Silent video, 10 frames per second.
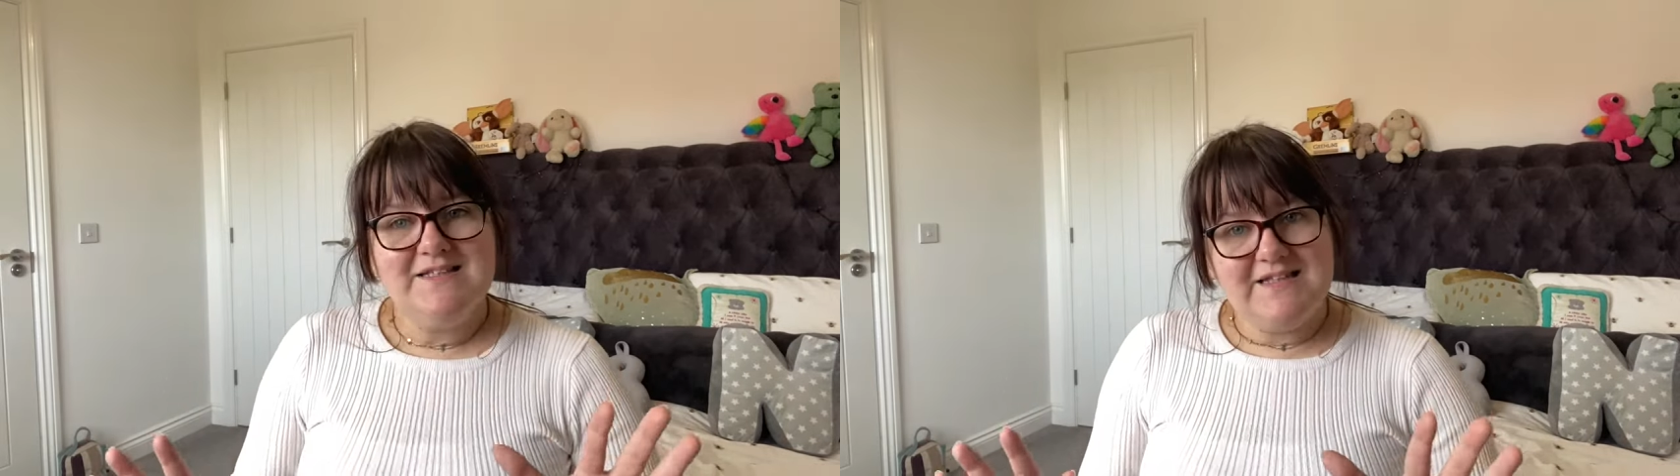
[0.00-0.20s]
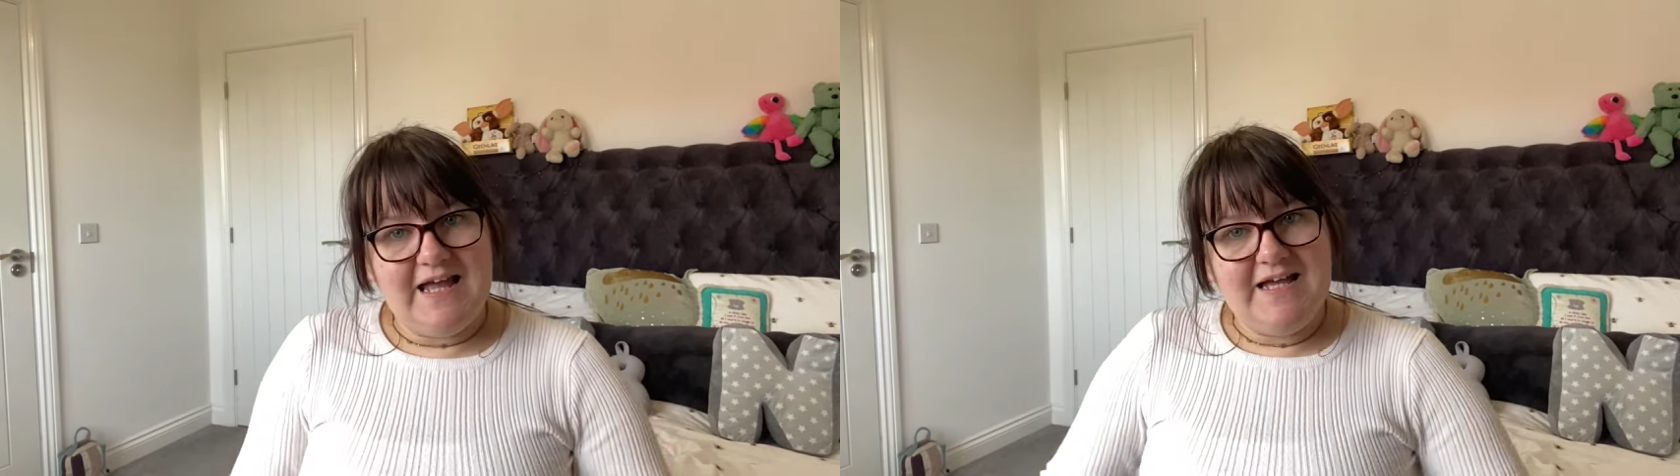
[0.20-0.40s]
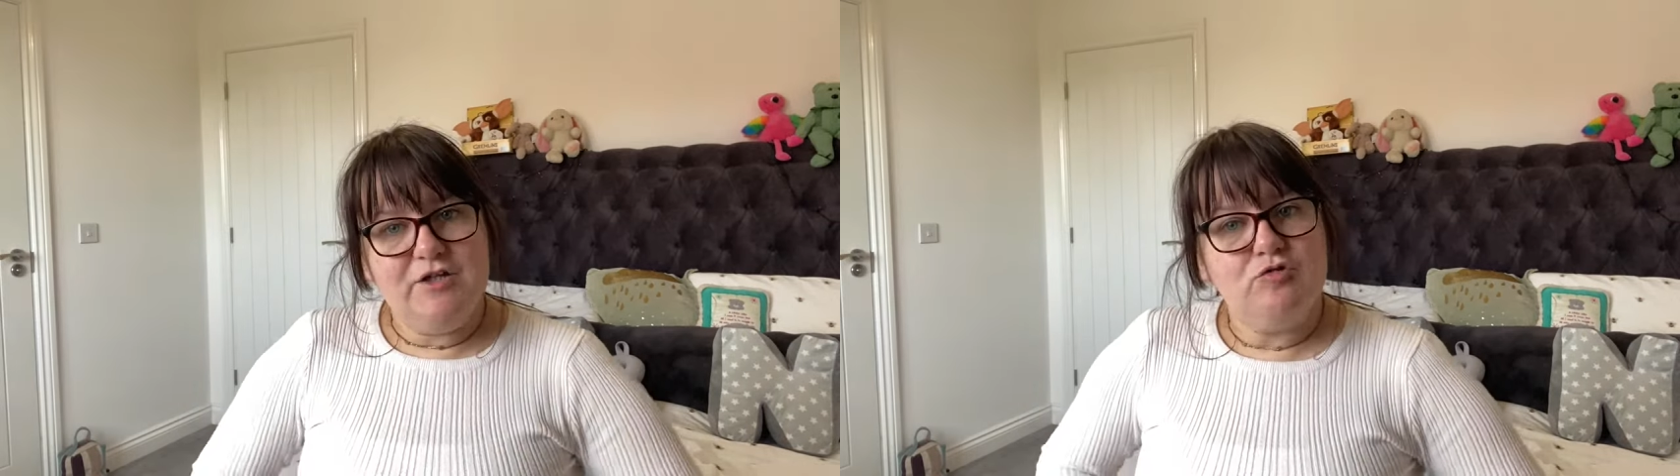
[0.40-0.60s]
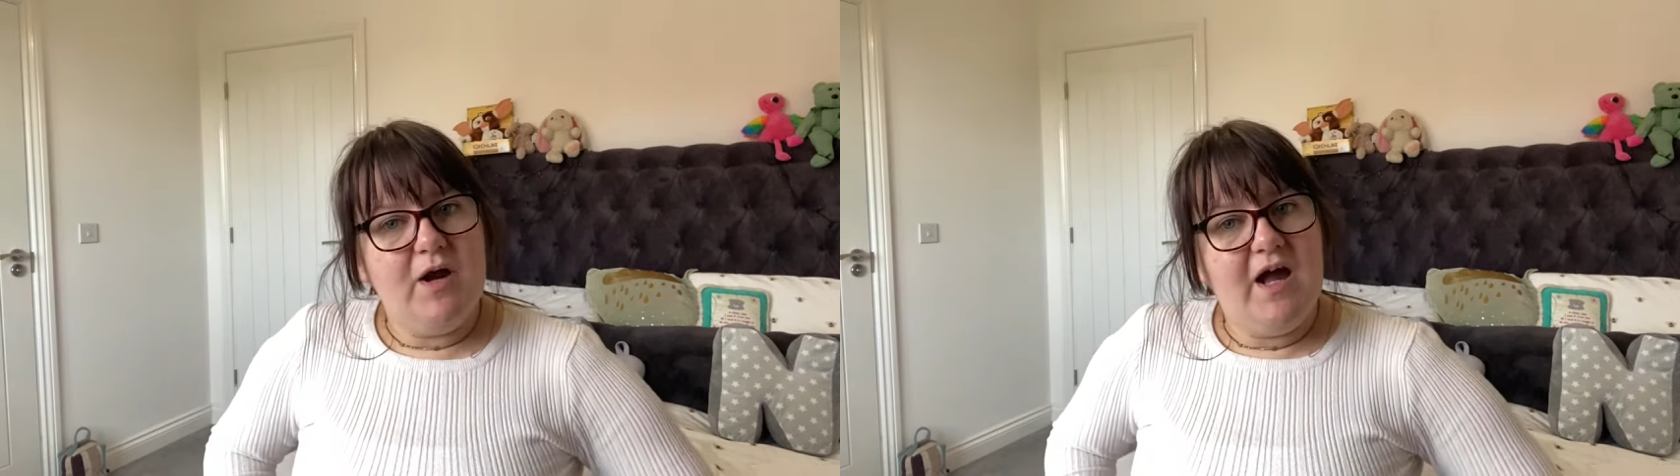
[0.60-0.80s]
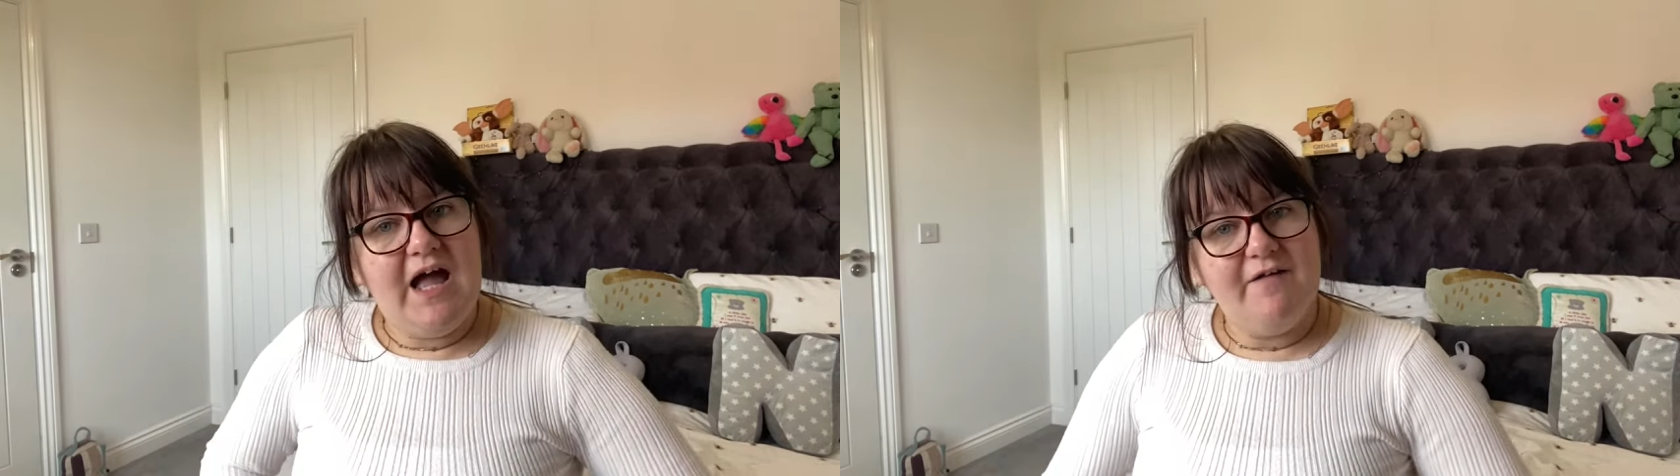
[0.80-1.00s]
stage
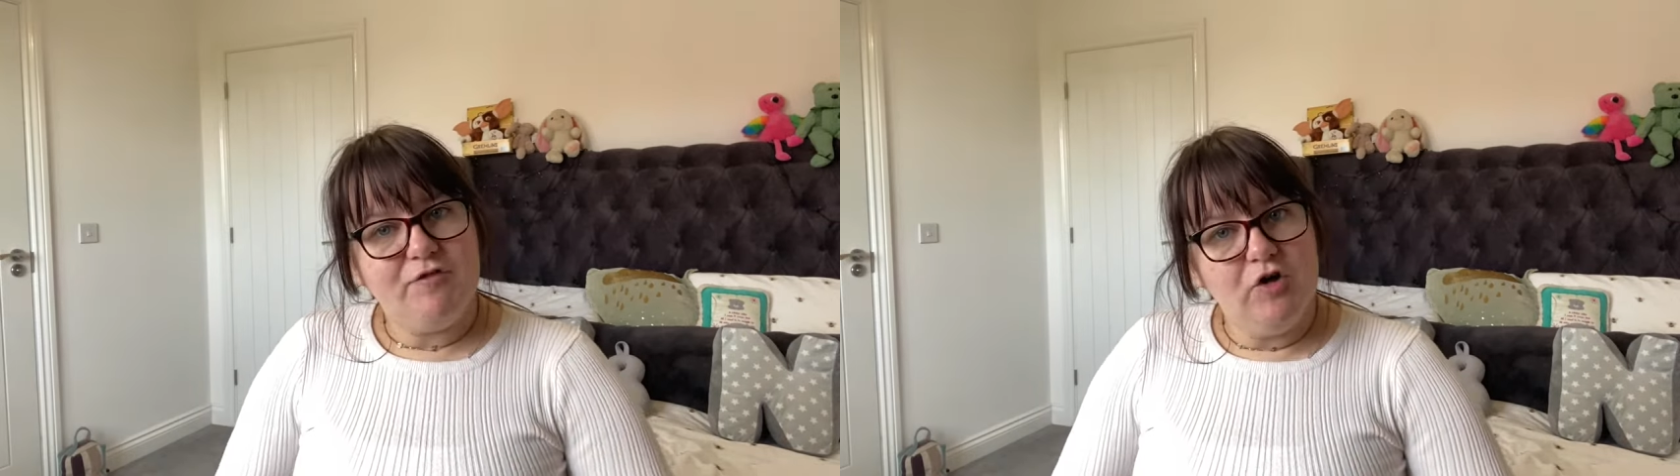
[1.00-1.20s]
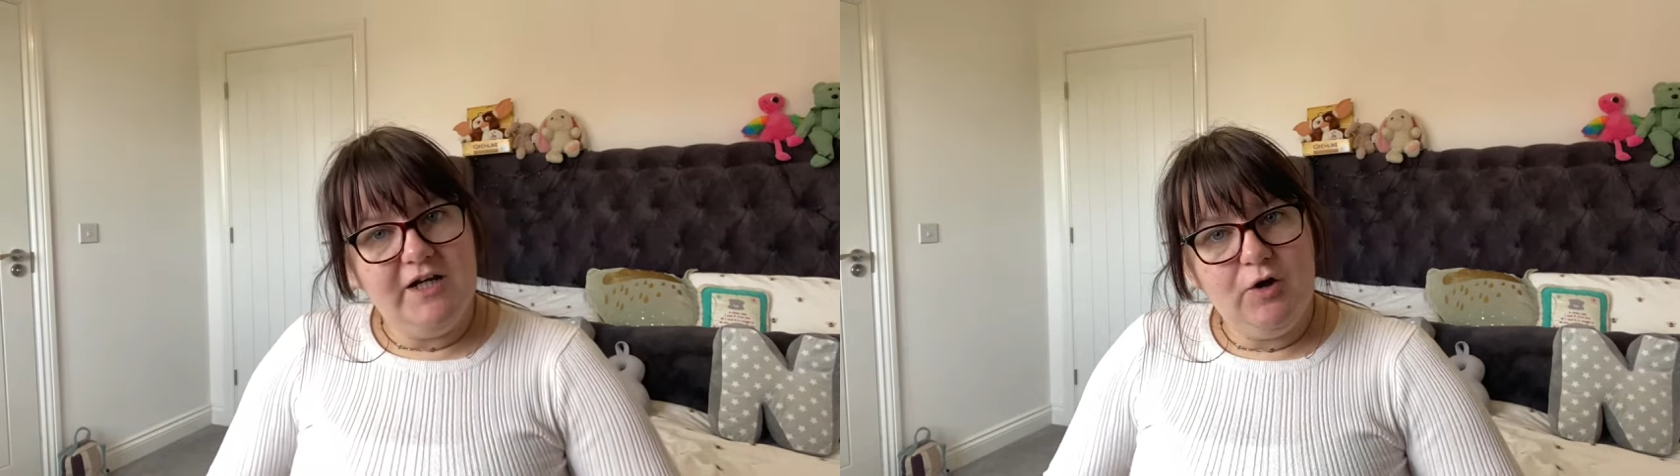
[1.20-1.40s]
where I have got a